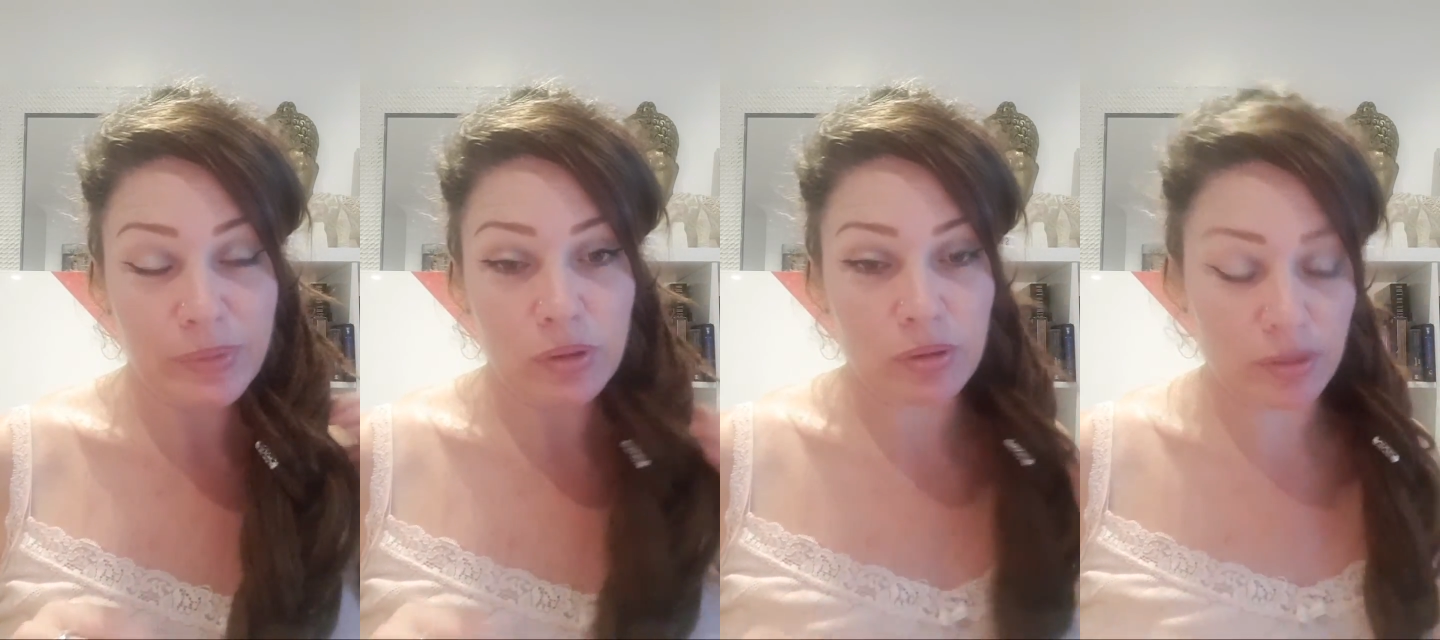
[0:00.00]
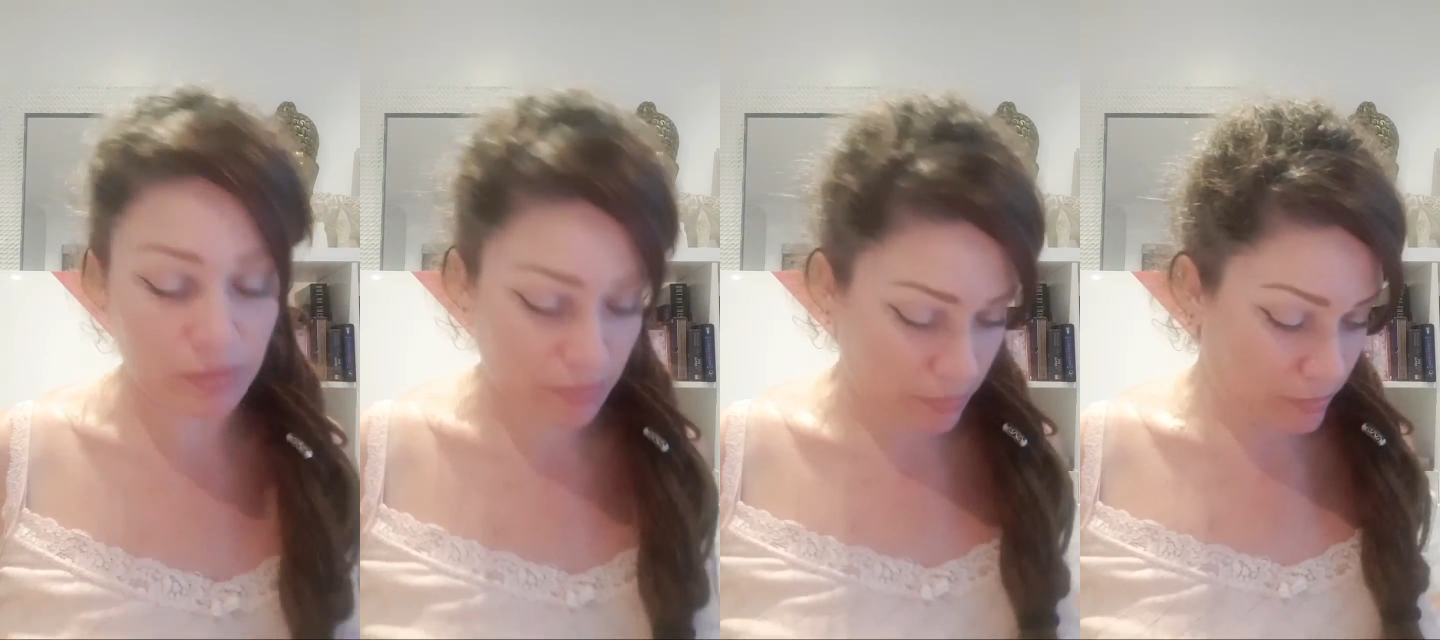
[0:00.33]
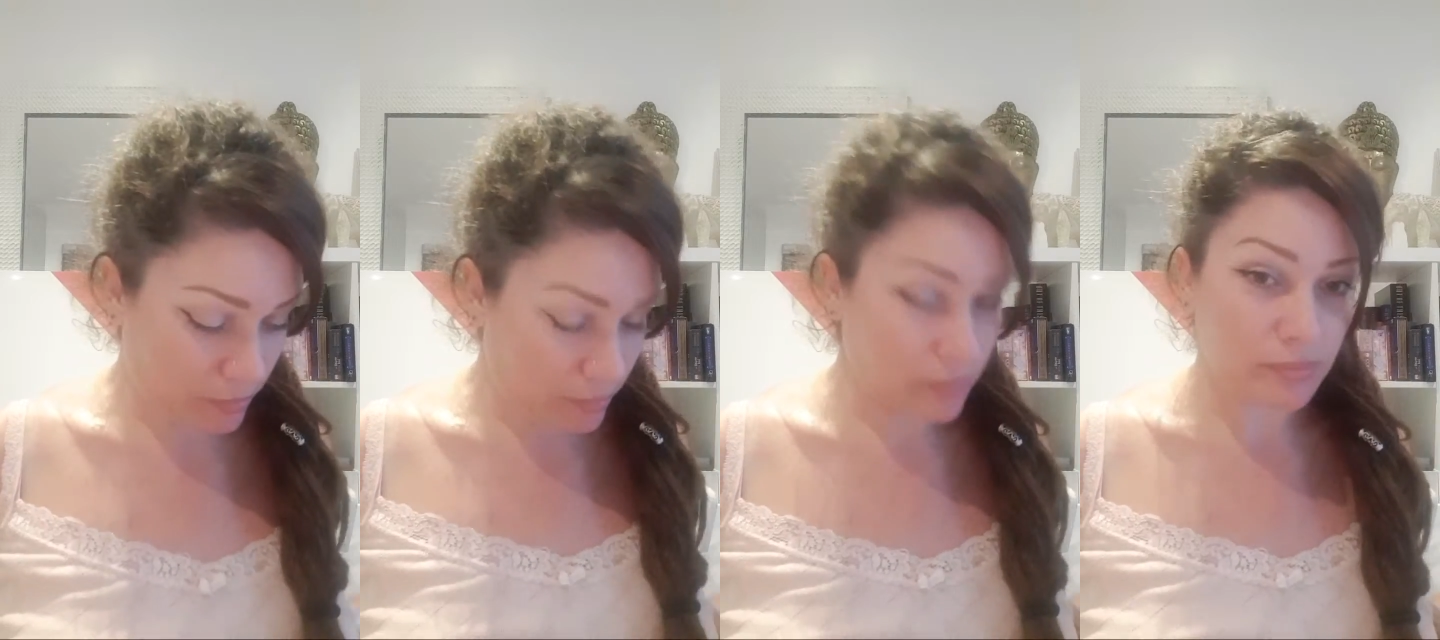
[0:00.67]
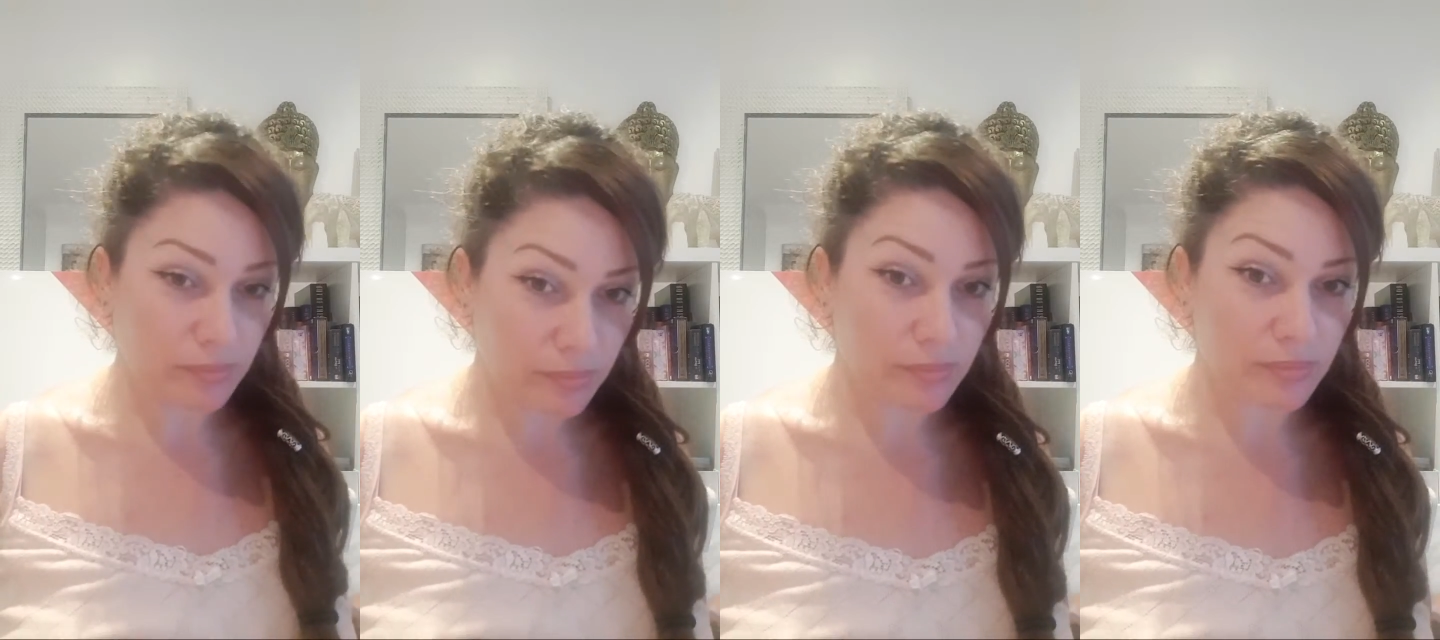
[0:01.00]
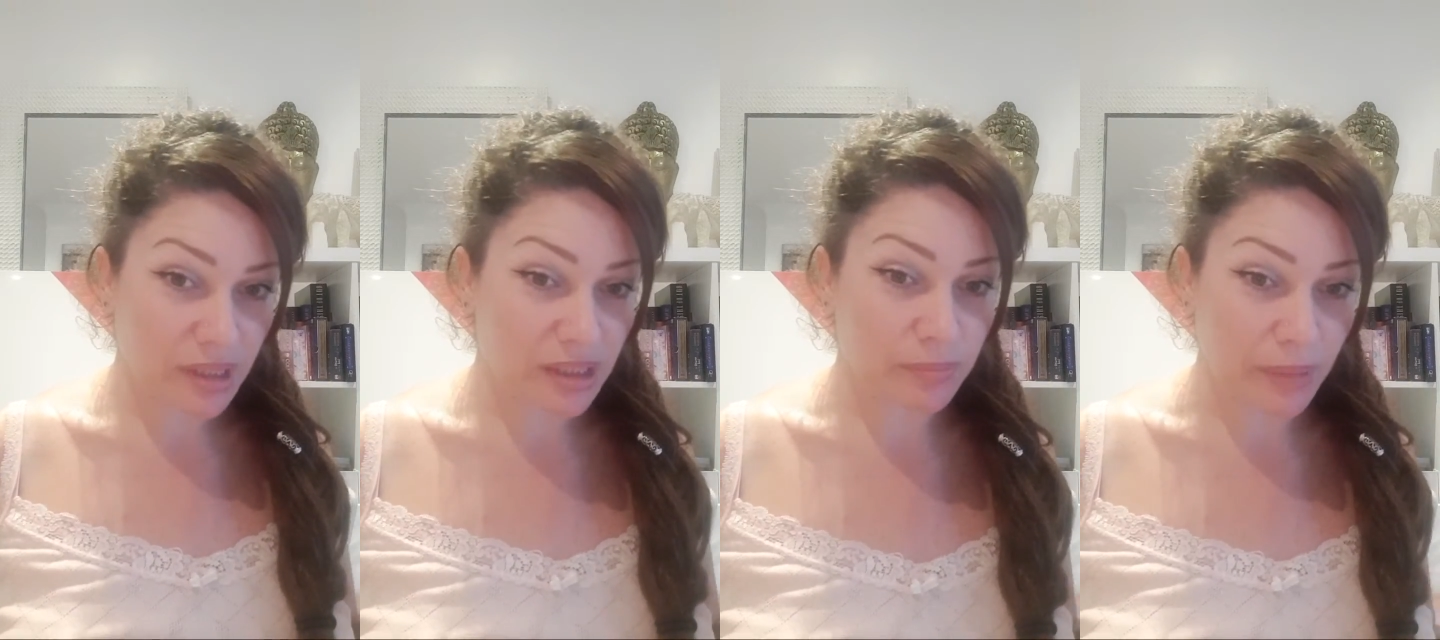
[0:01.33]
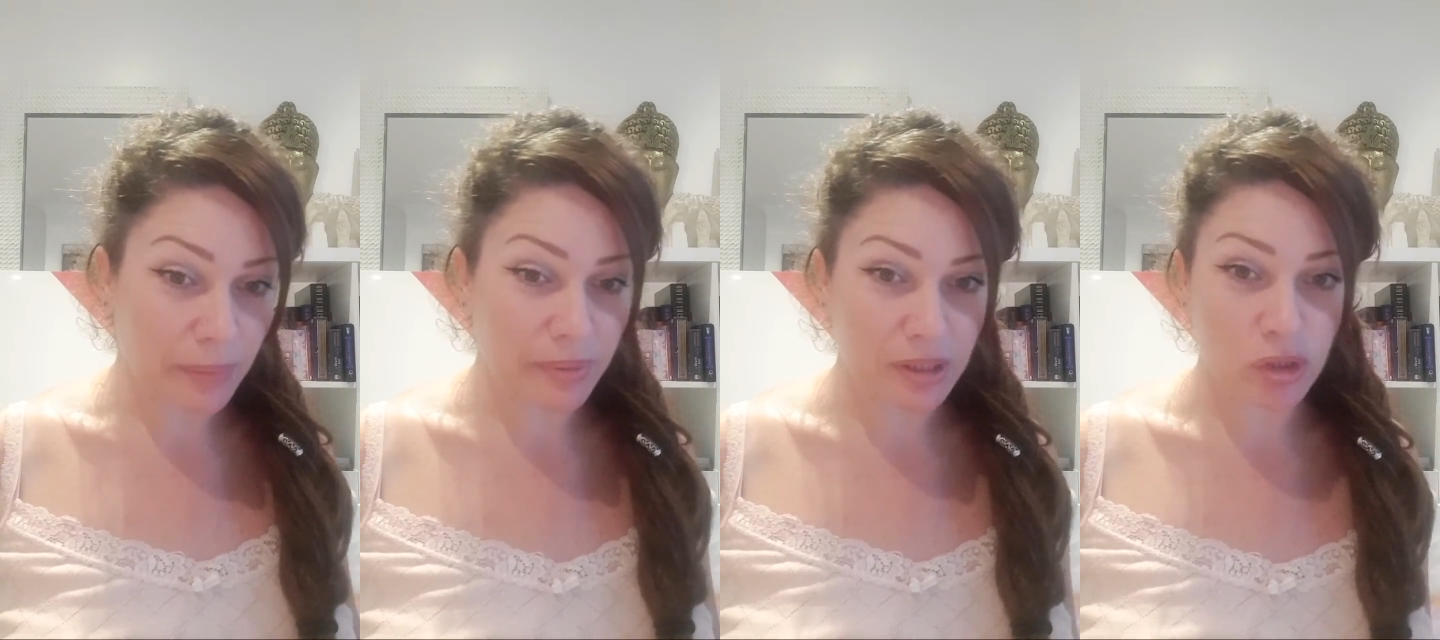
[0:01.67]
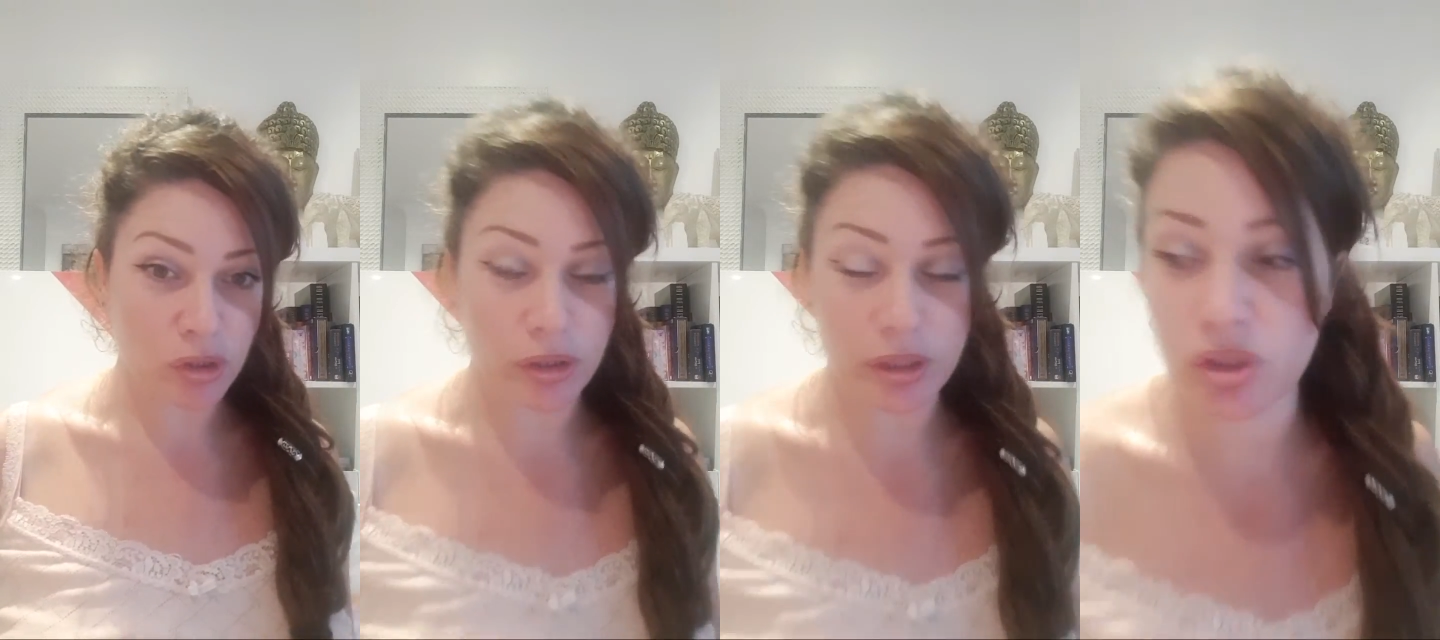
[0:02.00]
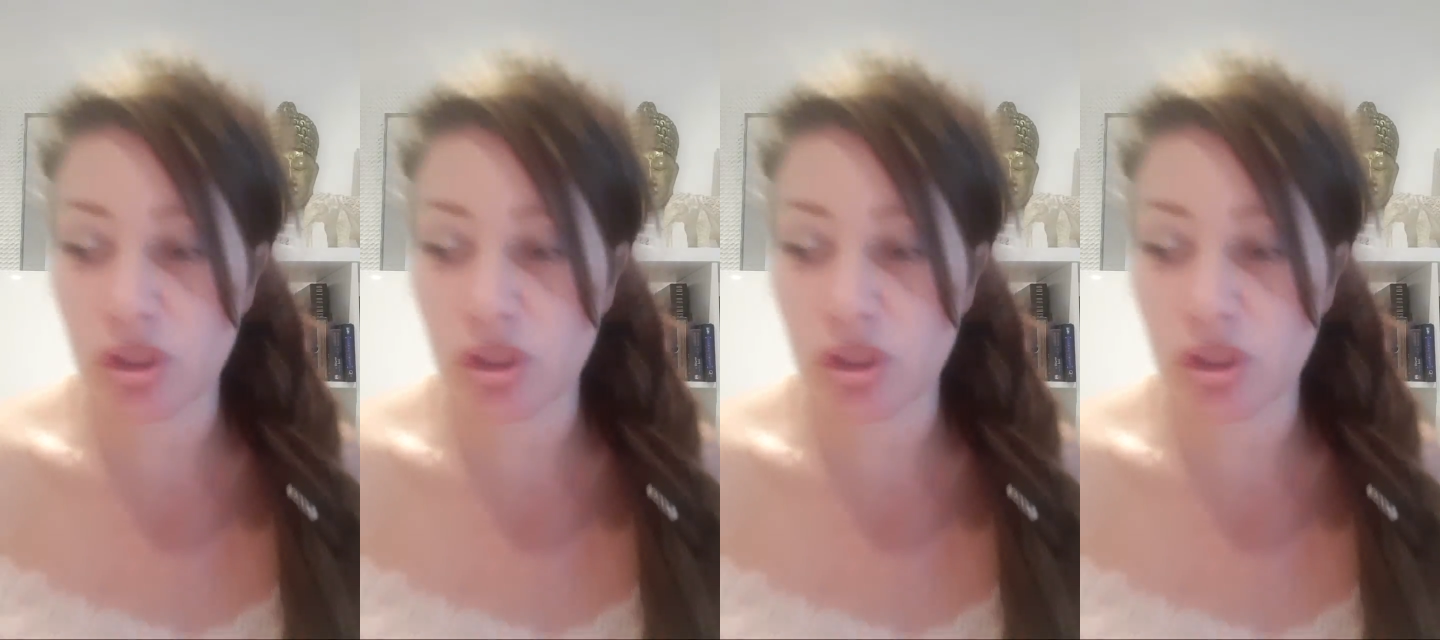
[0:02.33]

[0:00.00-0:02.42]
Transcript: but this may be the shortest